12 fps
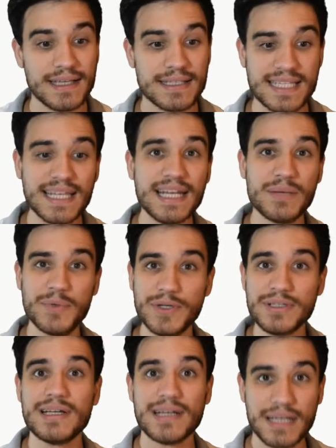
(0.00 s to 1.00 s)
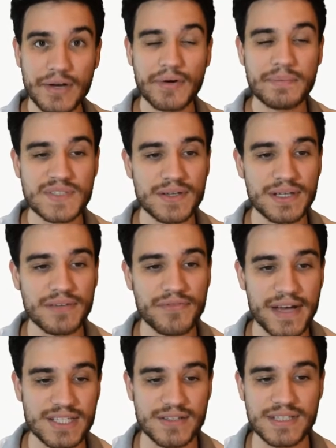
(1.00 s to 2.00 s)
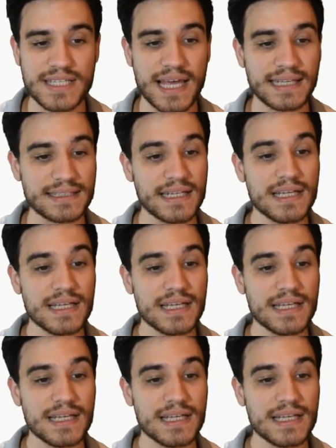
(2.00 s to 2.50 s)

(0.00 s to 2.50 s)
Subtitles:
Sun and Moon Crimson Invasion set.